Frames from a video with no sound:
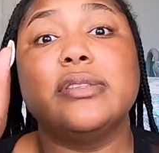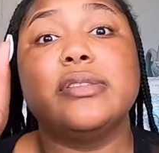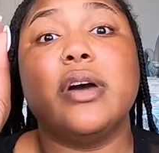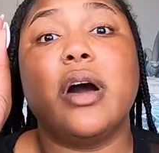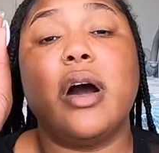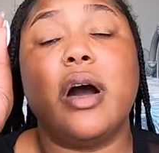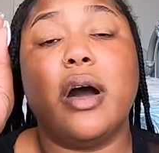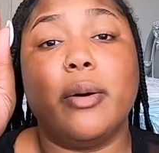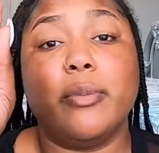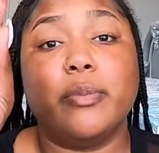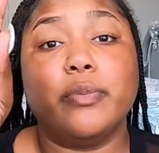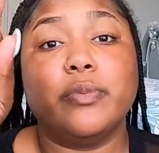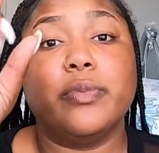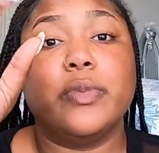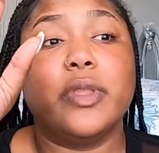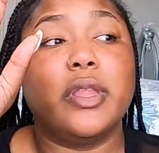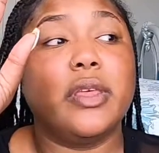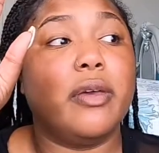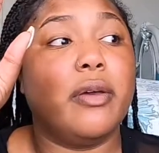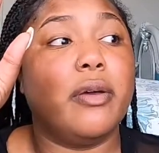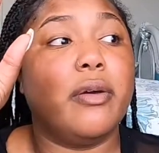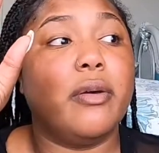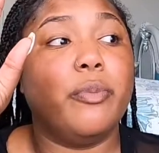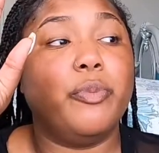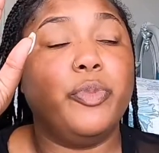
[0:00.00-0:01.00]
um
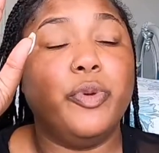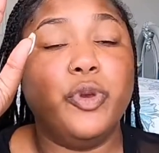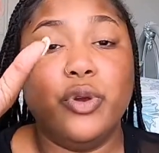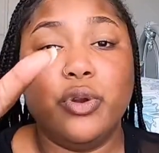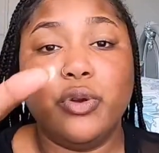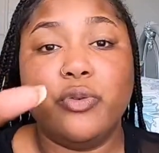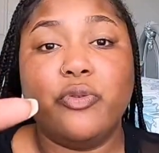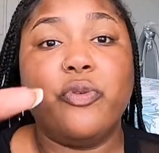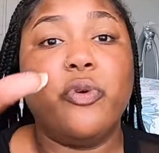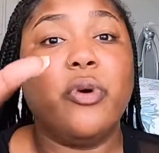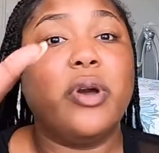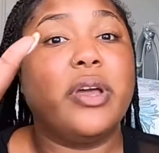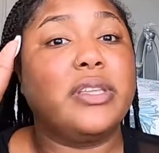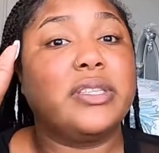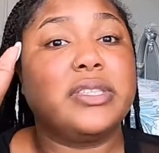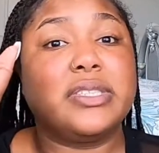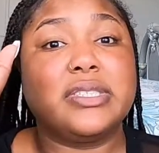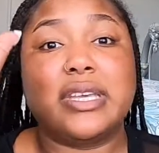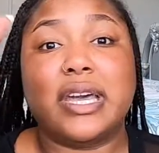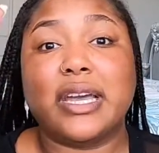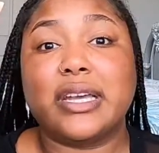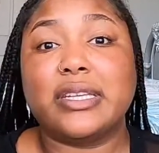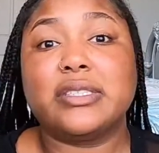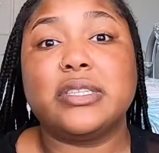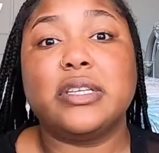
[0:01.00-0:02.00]
beautiful and
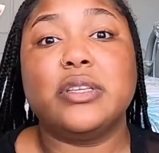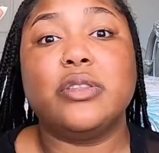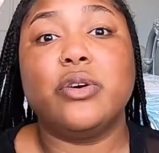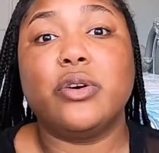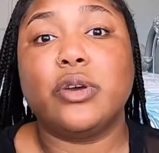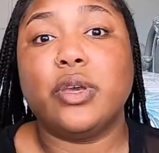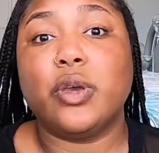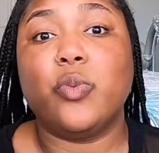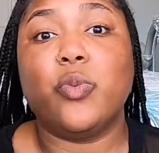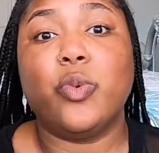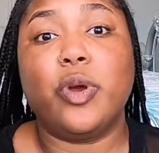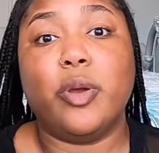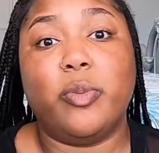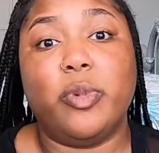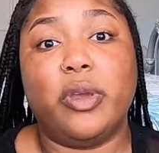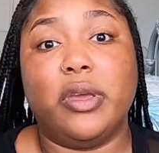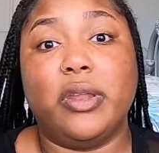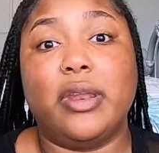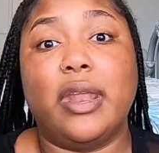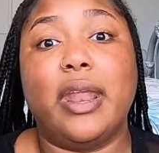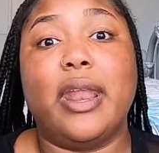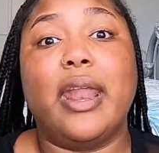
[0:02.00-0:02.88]
sexy looking women